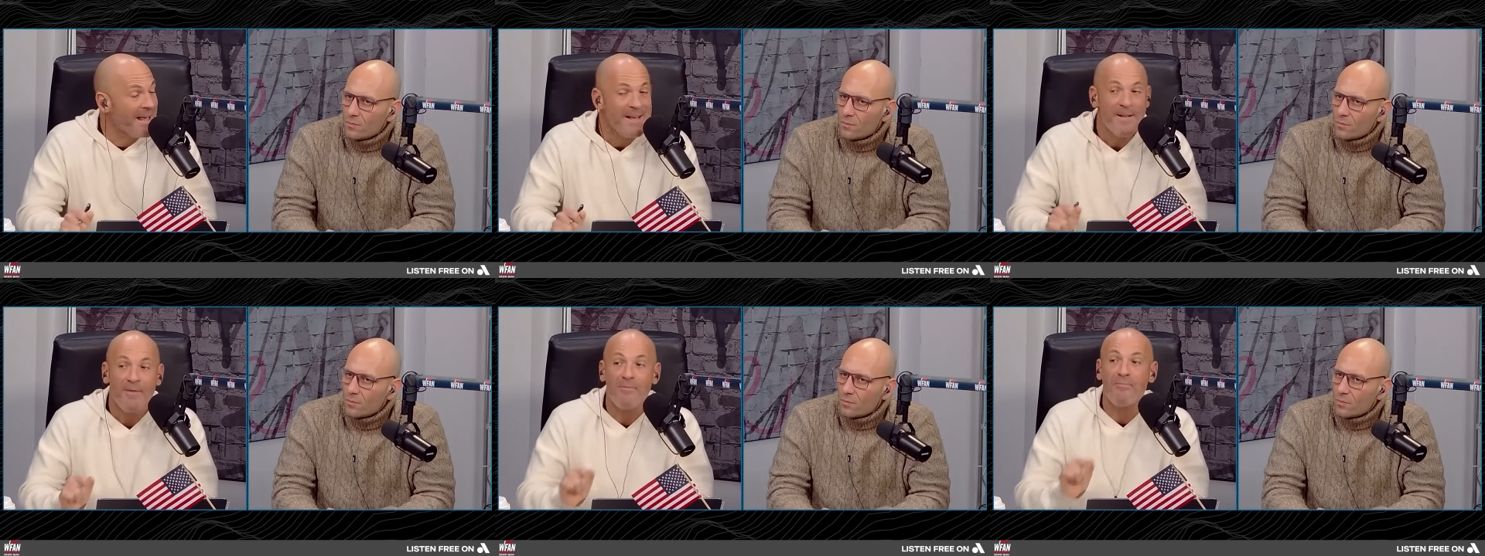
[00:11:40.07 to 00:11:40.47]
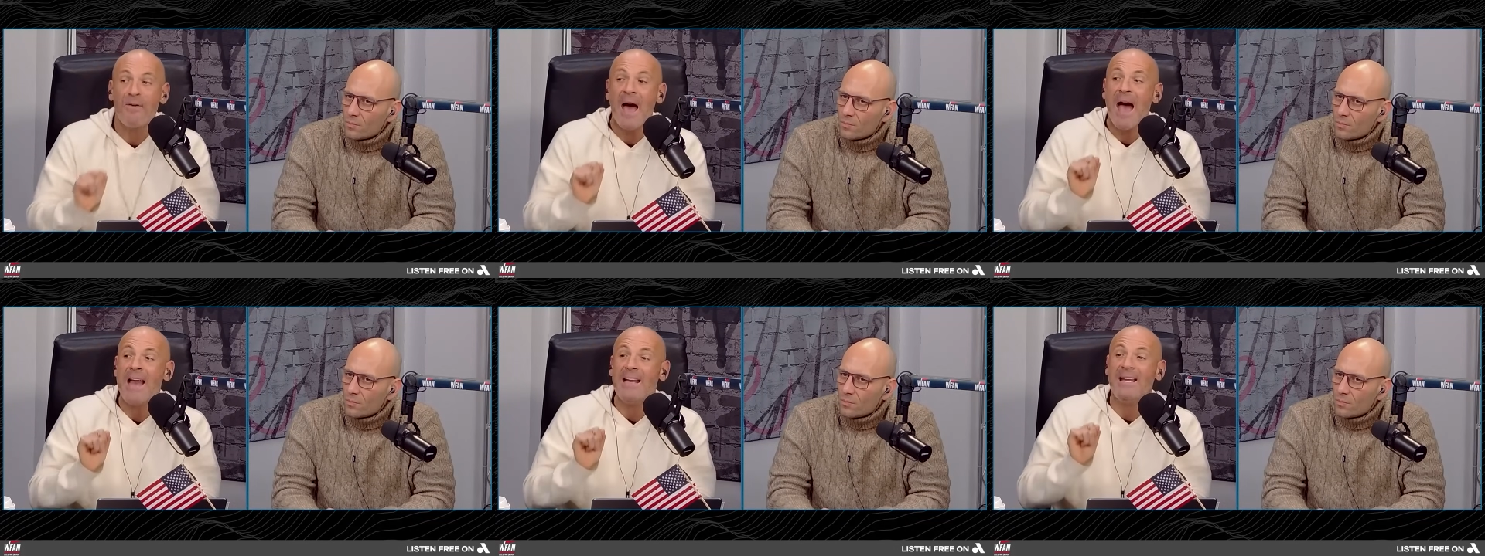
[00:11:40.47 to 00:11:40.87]

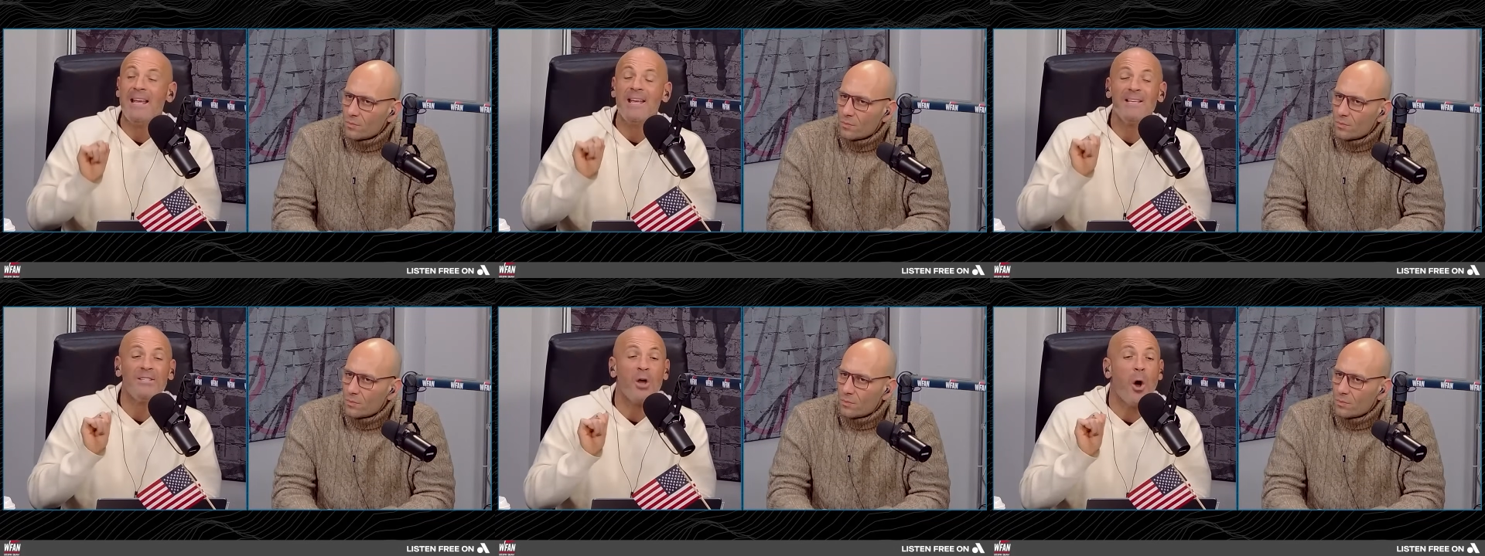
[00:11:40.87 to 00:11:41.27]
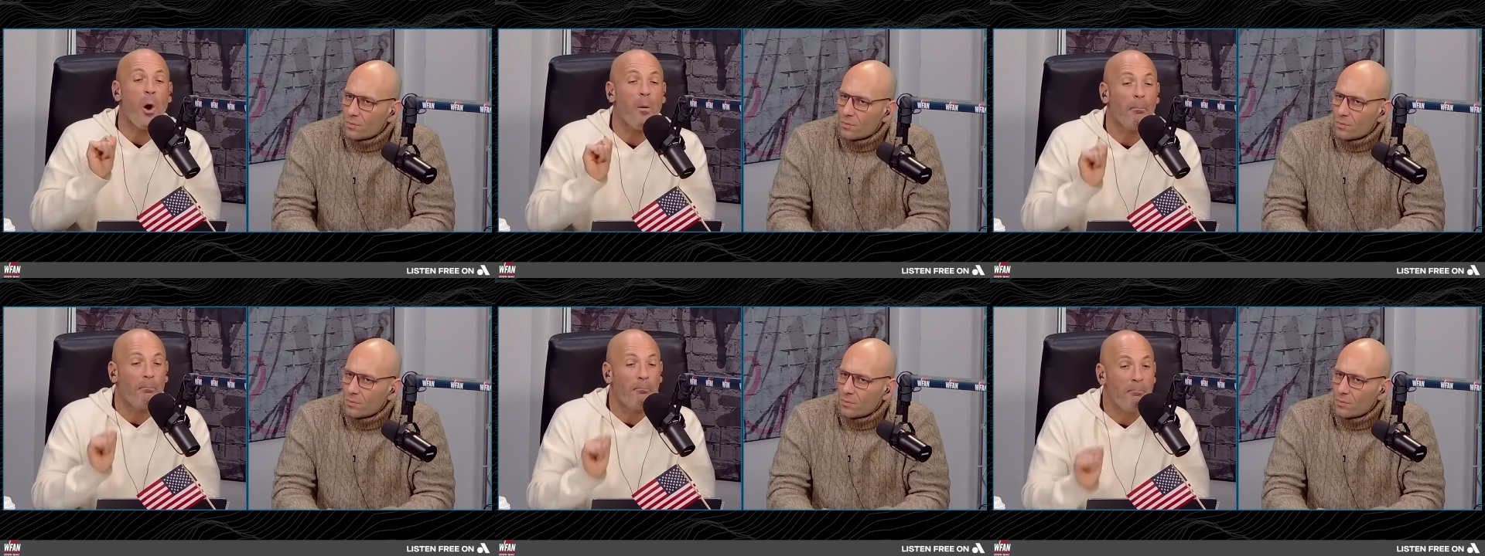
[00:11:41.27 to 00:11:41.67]
Speaker 1: That is
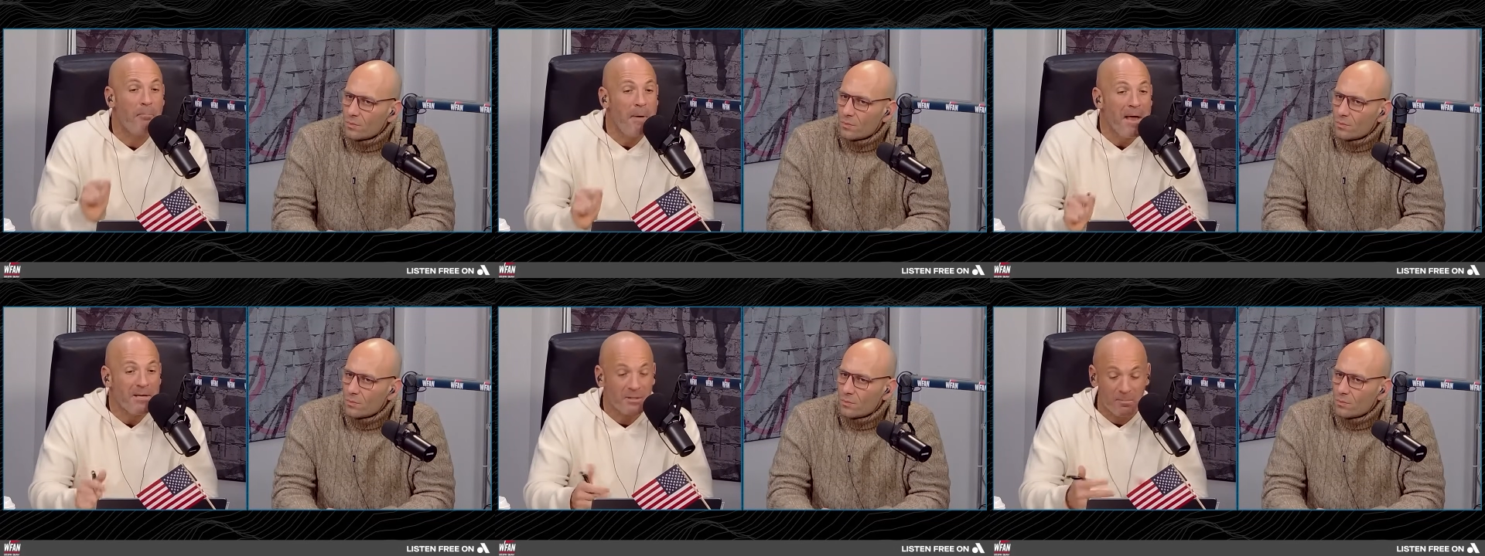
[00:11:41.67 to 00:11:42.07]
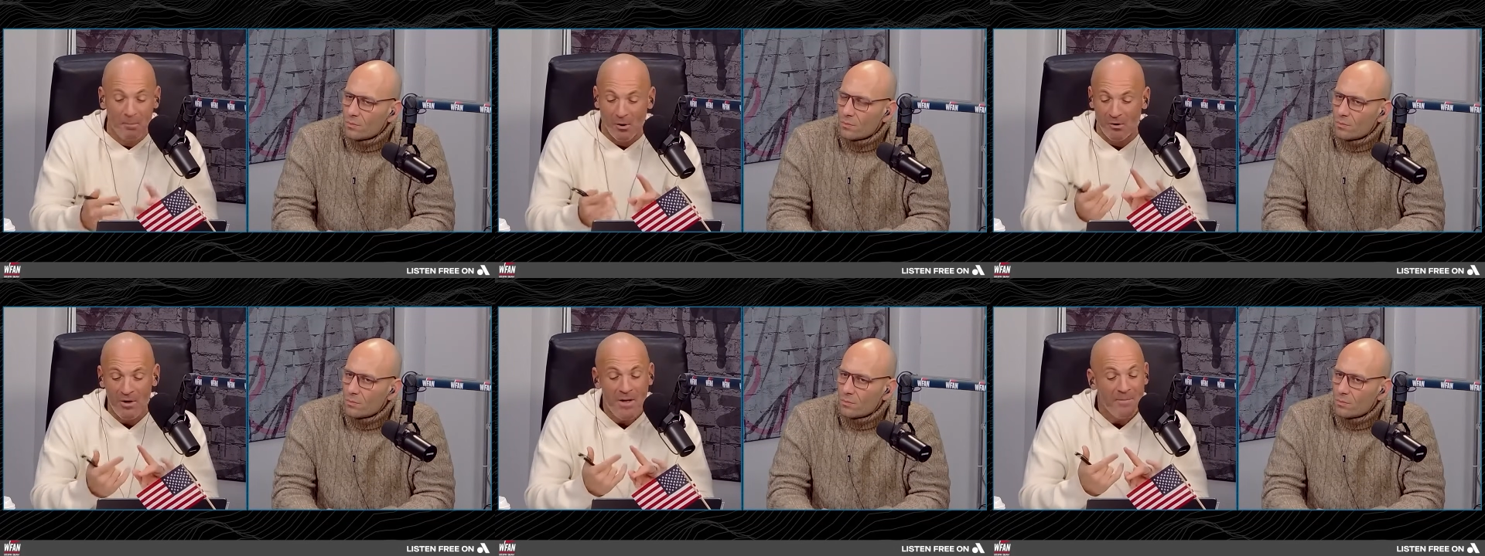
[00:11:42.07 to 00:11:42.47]
abysmal.